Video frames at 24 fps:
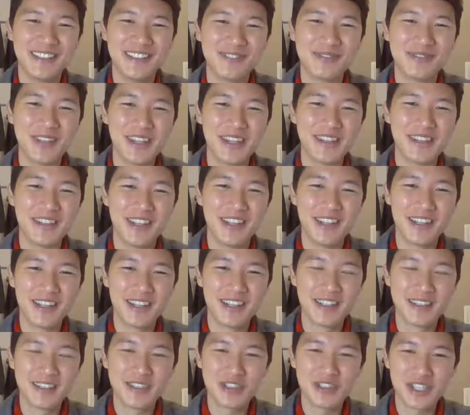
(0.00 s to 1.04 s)
but
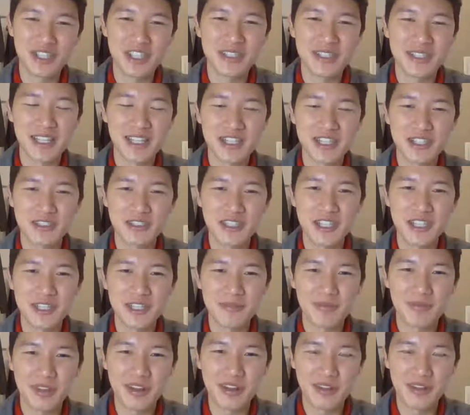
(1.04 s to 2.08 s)
she
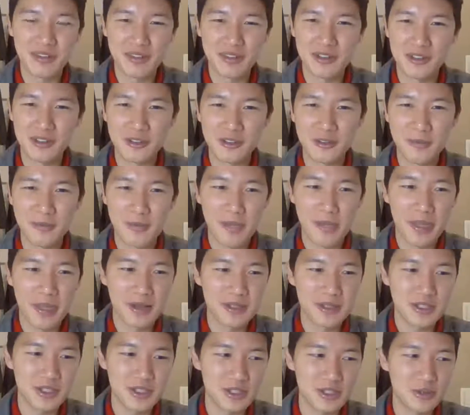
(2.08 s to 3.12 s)
essentially,
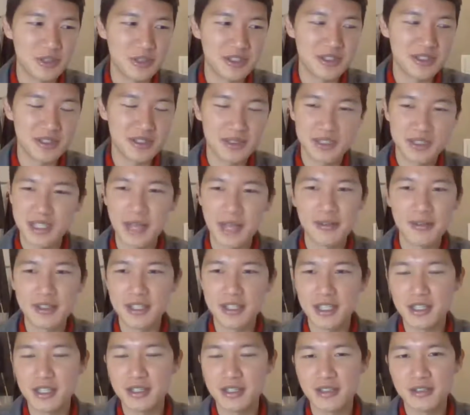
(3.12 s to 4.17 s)
she was
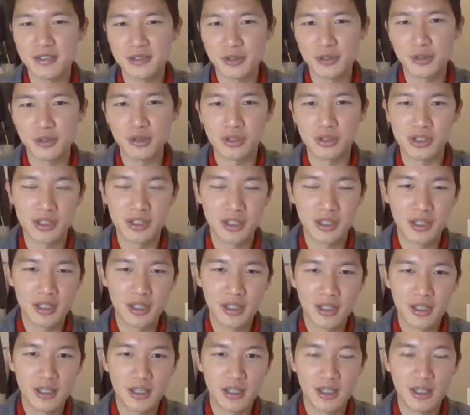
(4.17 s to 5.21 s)
17 years old,
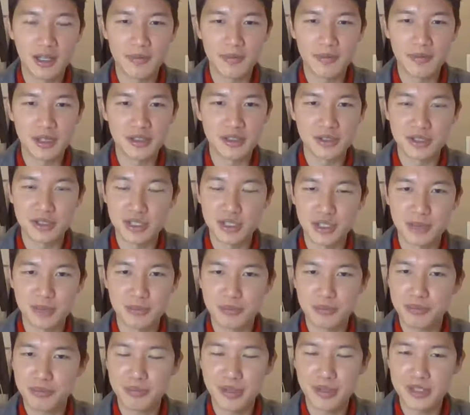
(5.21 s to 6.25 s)
and she
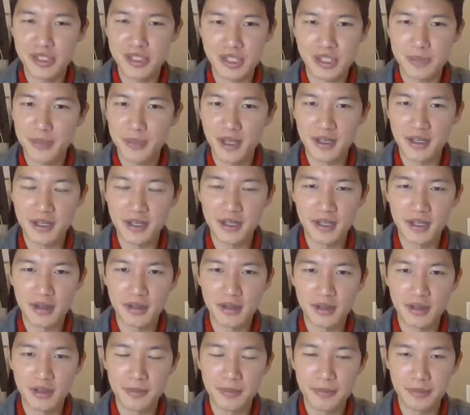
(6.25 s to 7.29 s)
participated in
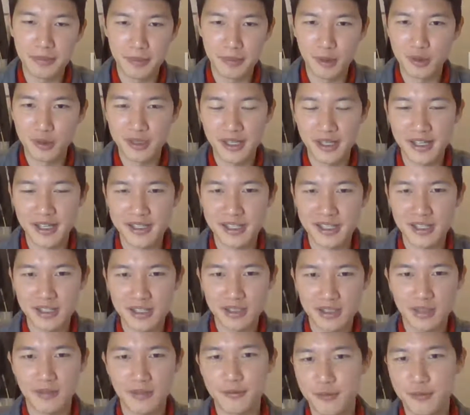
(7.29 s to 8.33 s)
the protests
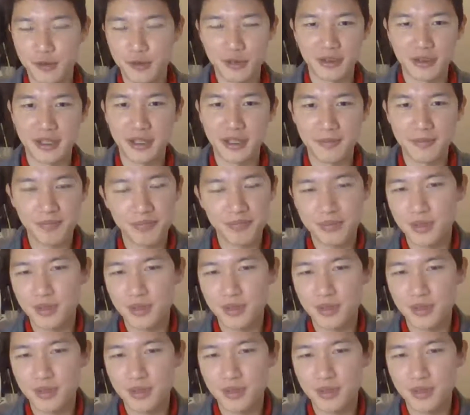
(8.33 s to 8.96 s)
for like,